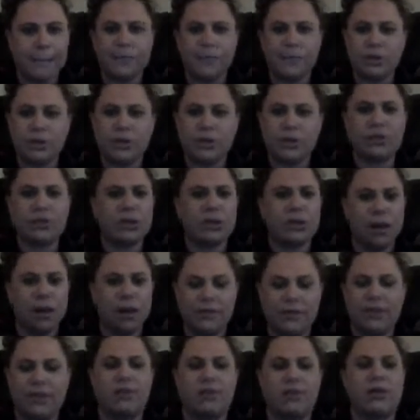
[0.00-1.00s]
So there's a
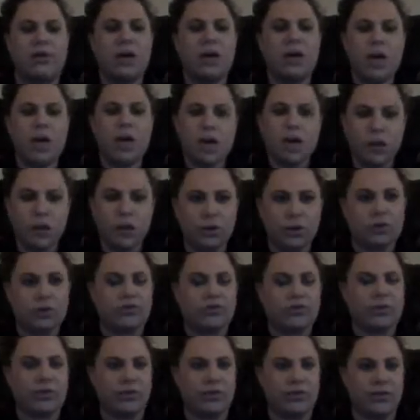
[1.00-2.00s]
lot of other
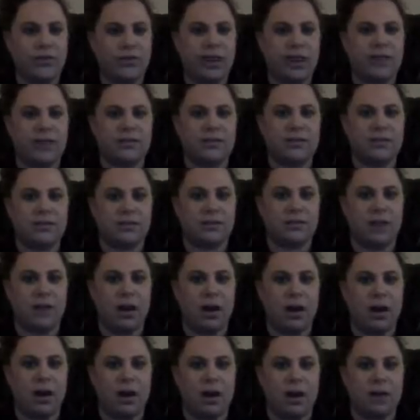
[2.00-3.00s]
useful things
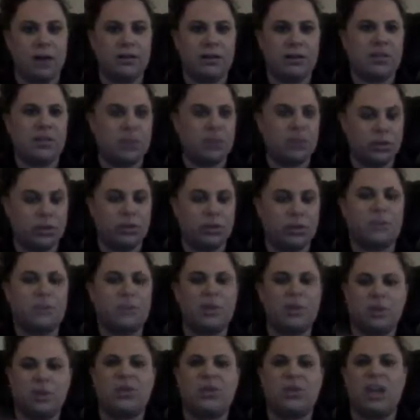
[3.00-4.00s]
on tools,
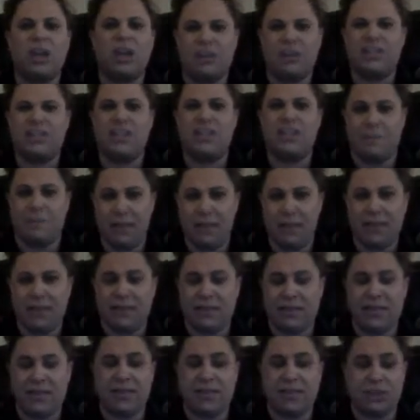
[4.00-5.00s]
but those are kind of like the
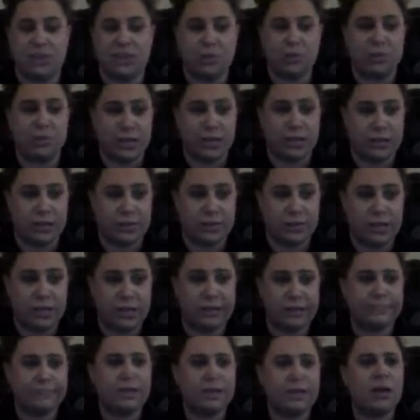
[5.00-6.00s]
main things that you'll be
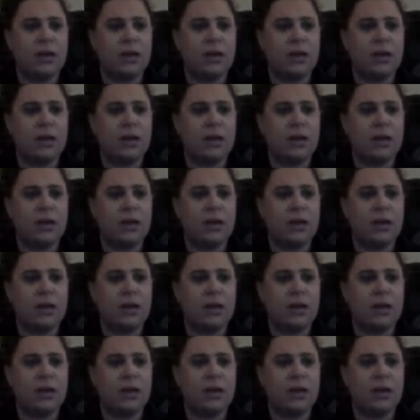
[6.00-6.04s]
using.